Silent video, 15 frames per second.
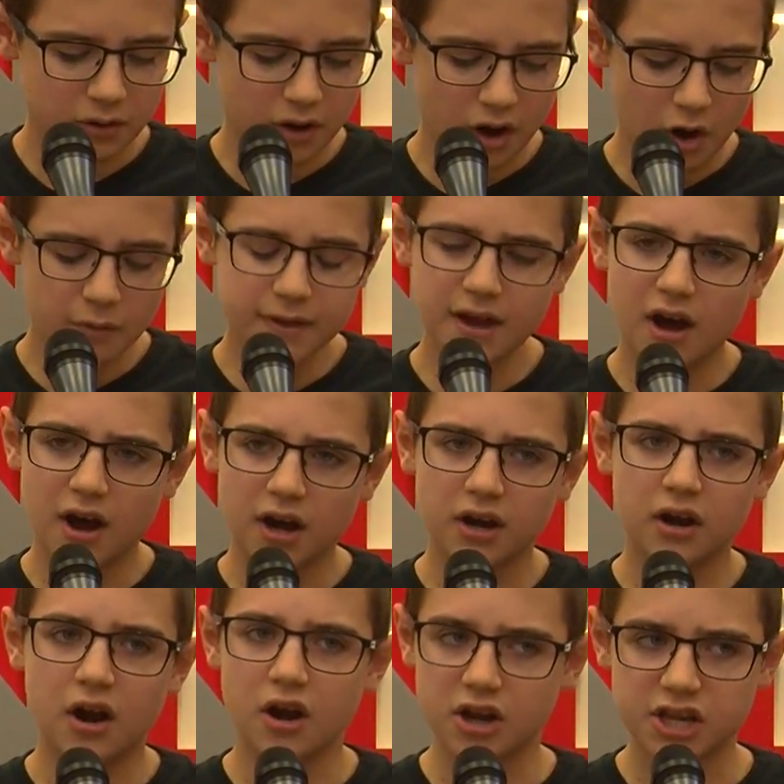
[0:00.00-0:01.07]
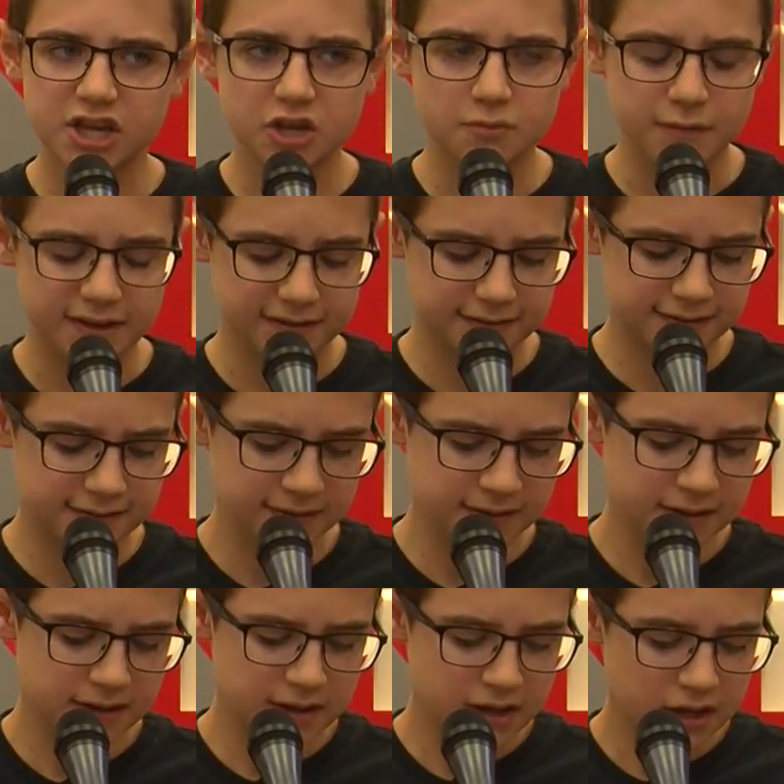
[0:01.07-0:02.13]
All we are are humans.
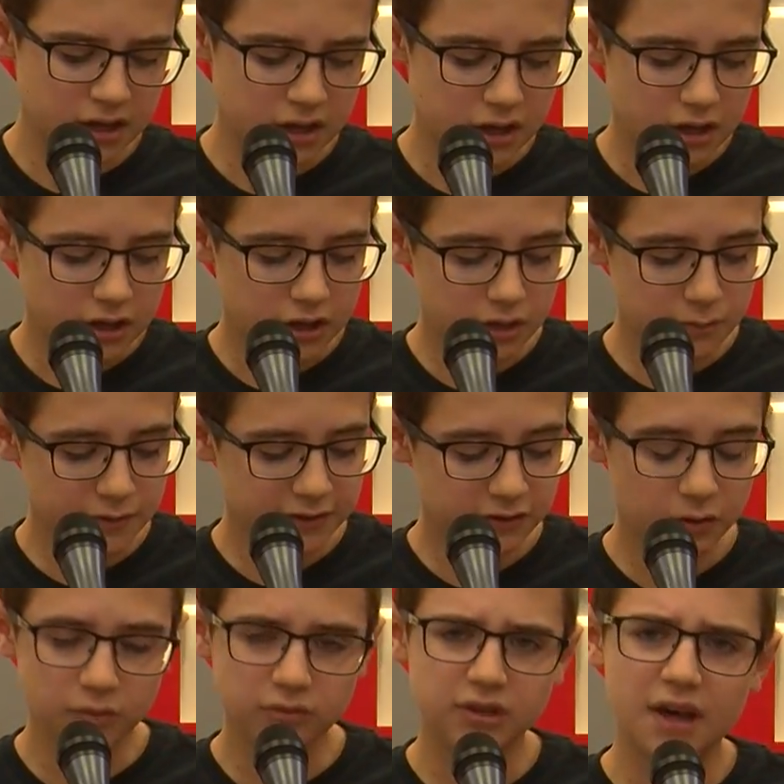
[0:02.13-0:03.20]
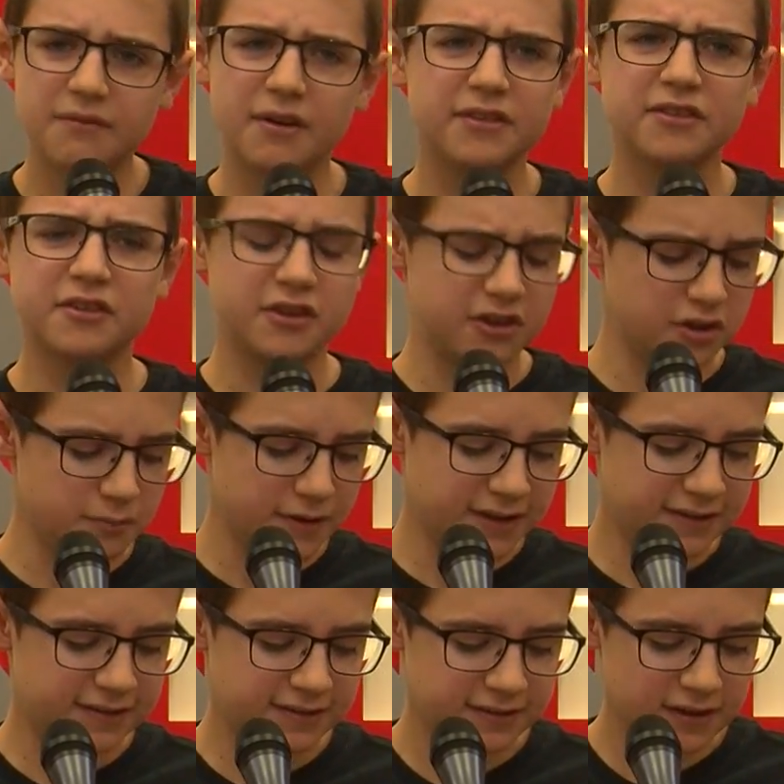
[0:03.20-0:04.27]
Humans who love other
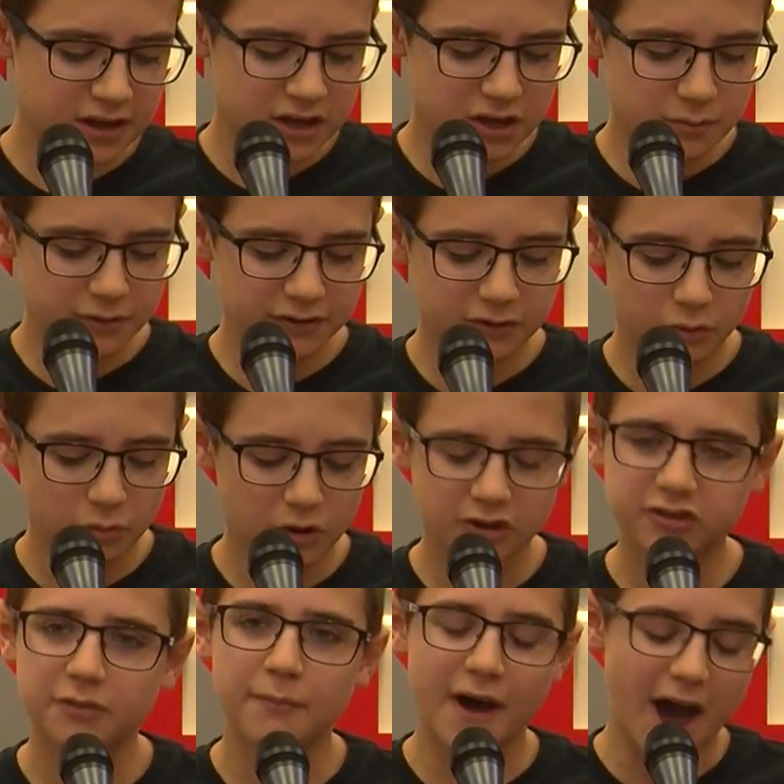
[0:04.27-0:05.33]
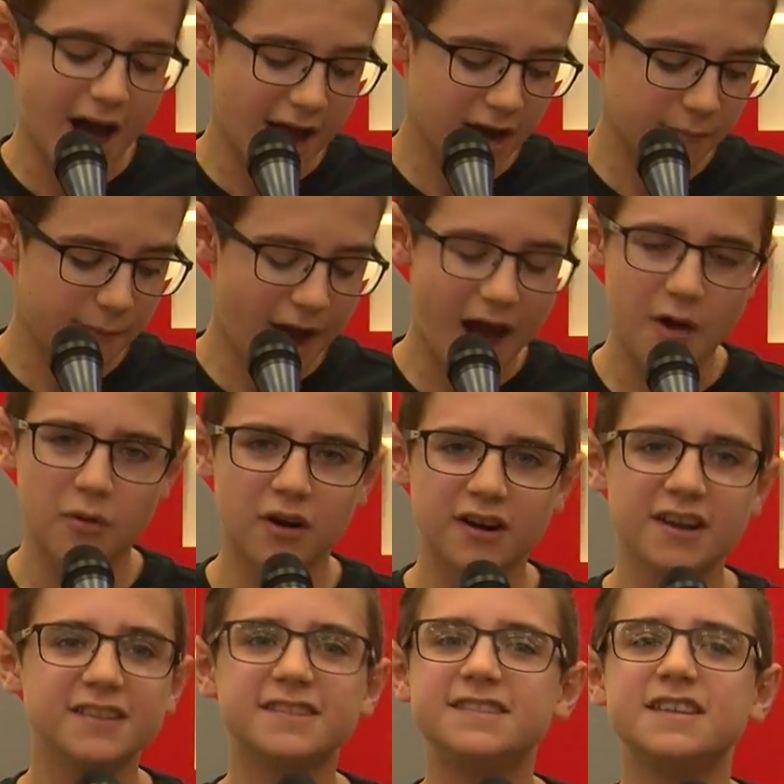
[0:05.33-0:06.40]
humans, humans who worship a higher
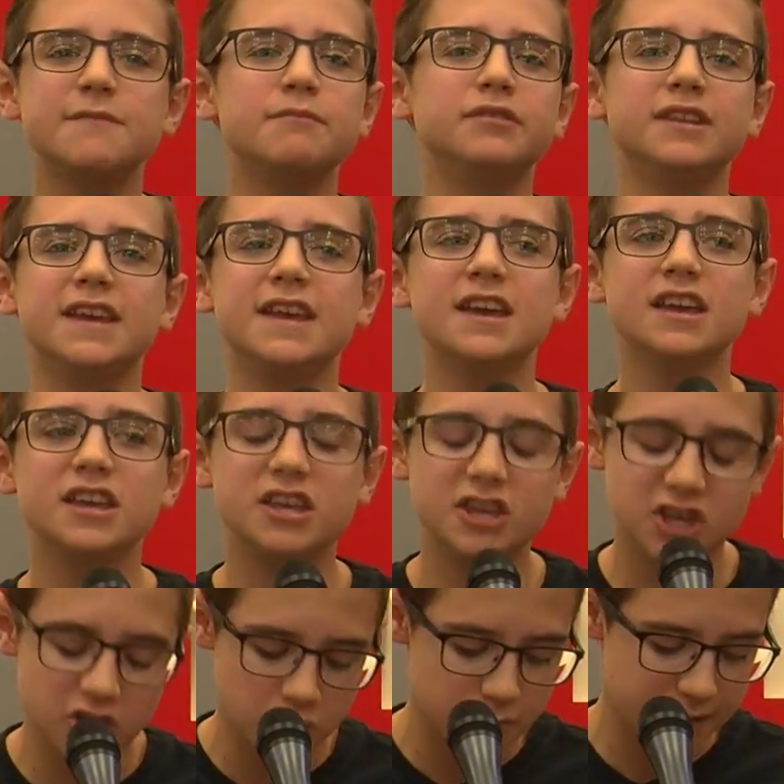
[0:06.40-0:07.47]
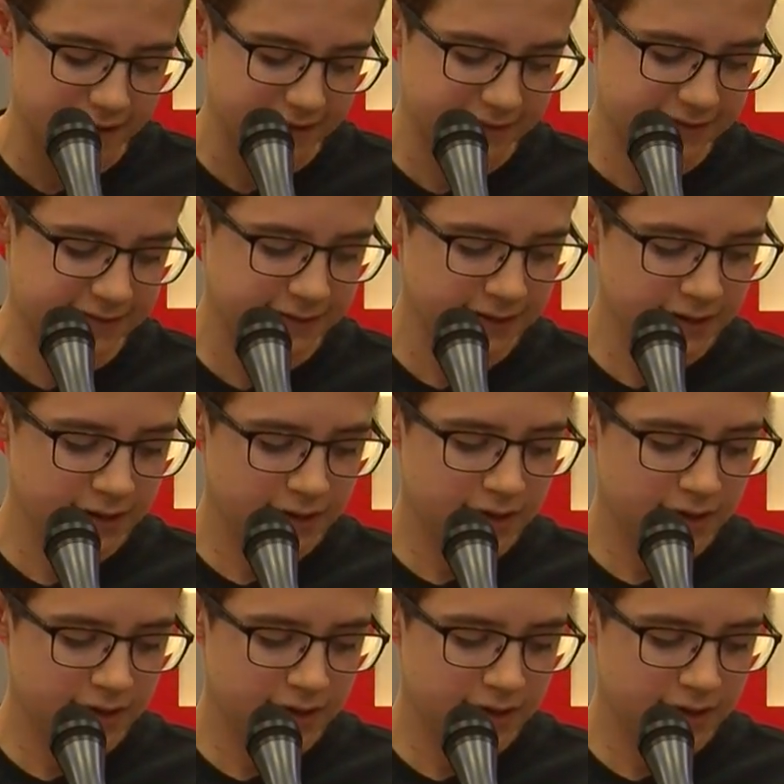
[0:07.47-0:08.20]
power, simply humans.